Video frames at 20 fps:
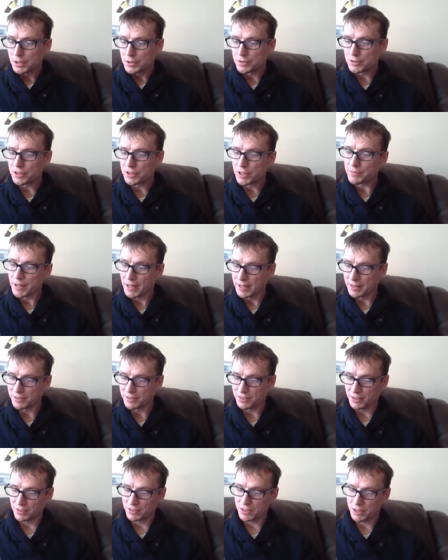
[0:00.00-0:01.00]
Some
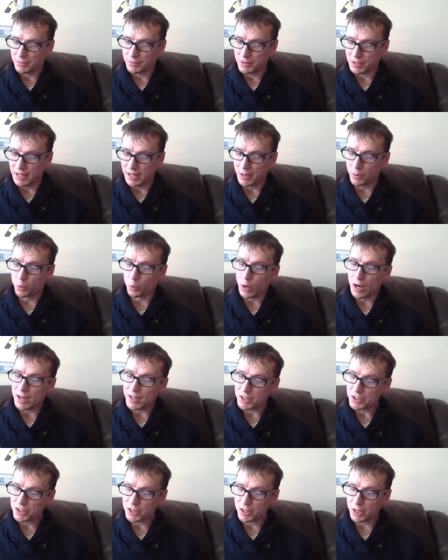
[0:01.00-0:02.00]
ants exhibit a
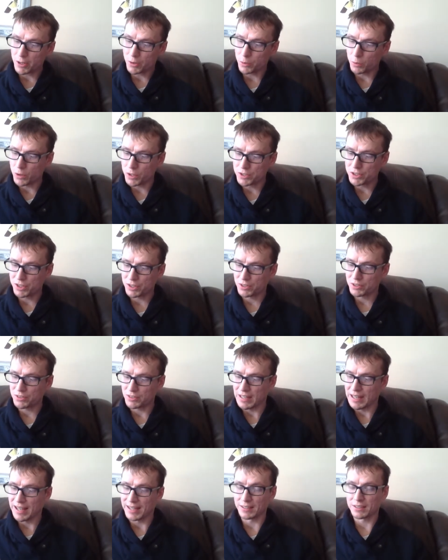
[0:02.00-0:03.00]
whitish coat, which
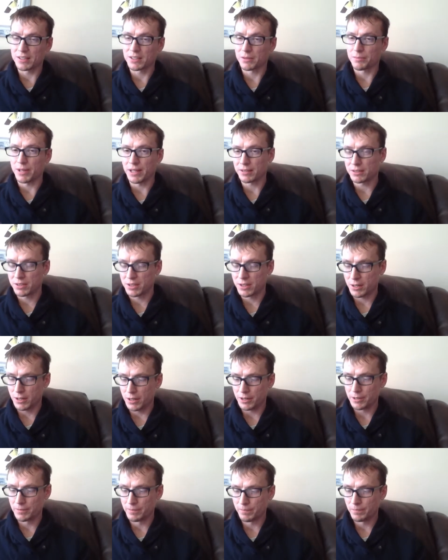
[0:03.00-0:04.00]
is
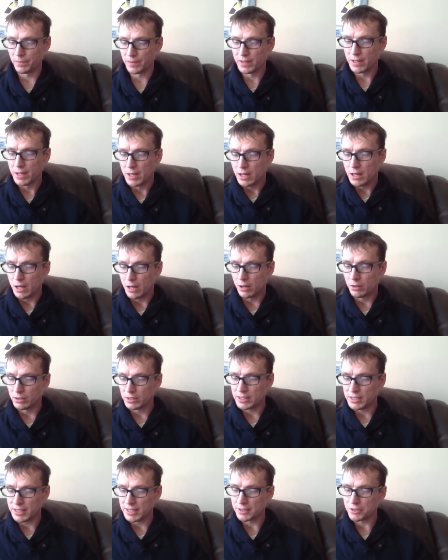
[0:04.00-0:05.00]
actinobacteria.
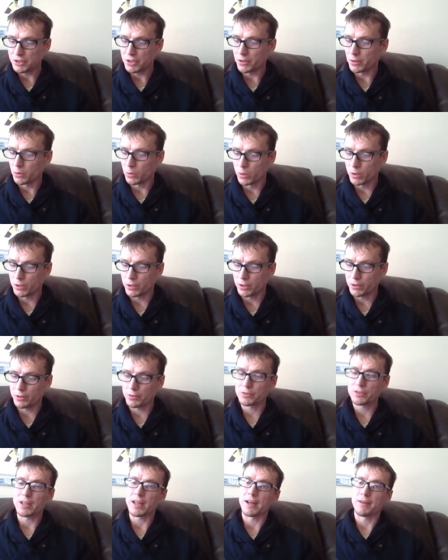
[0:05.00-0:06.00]
Only internal
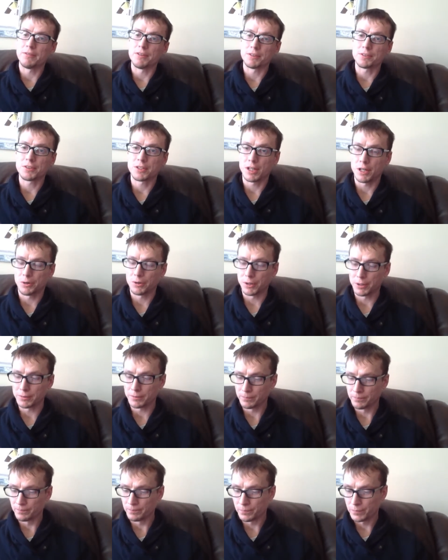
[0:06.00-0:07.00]
workers have this coating.
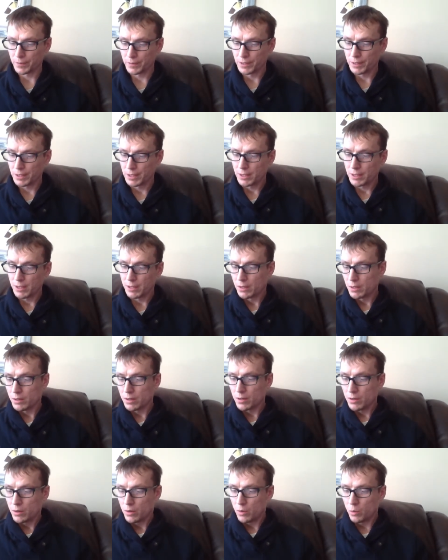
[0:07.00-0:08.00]

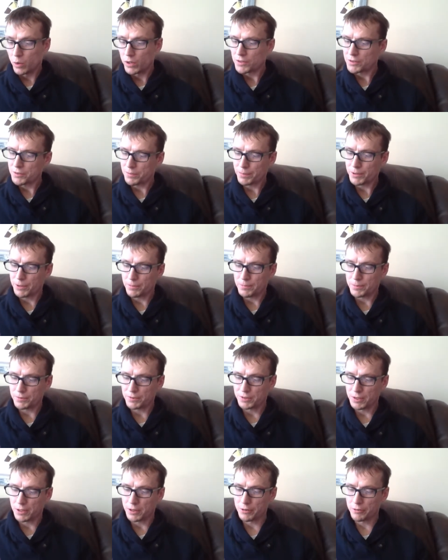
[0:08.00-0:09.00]
What is the
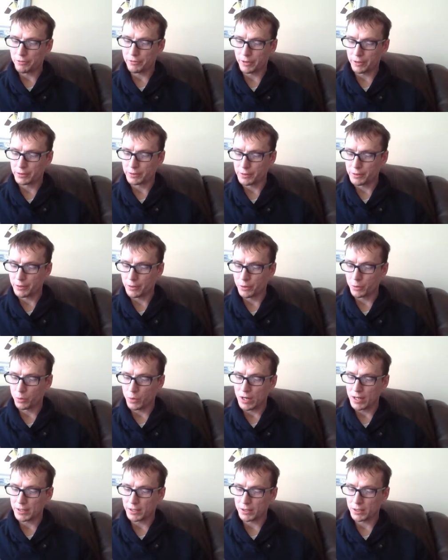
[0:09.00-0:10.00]
purpose of the
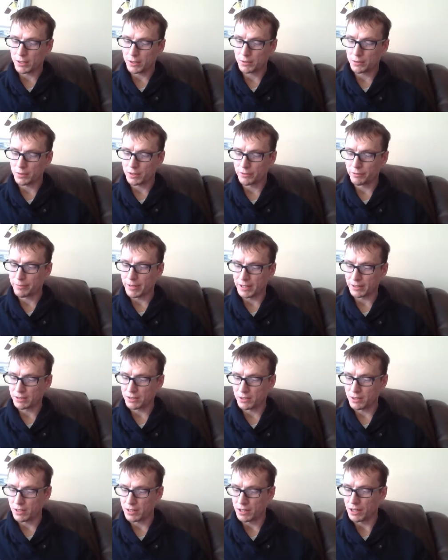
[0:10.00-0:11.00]
white coat of
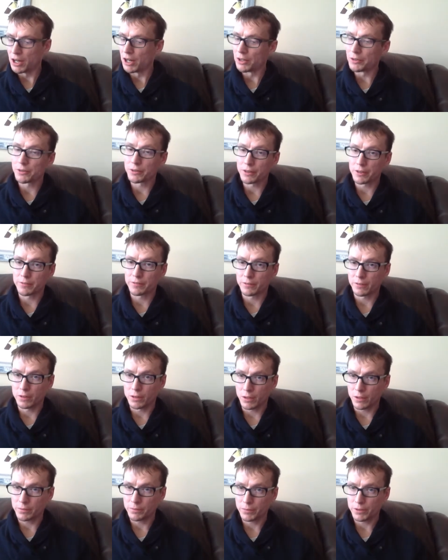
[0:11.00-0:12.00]
bacteria other than
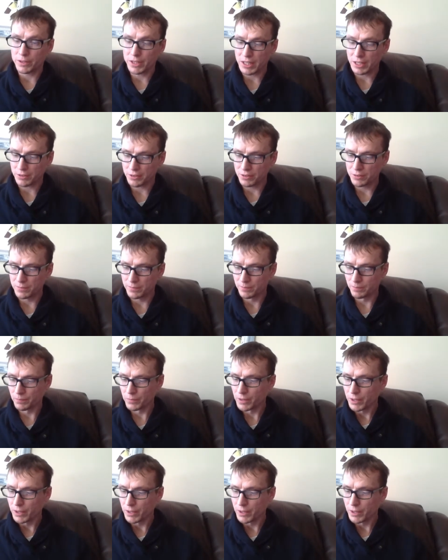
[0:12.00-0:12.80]
garden protection?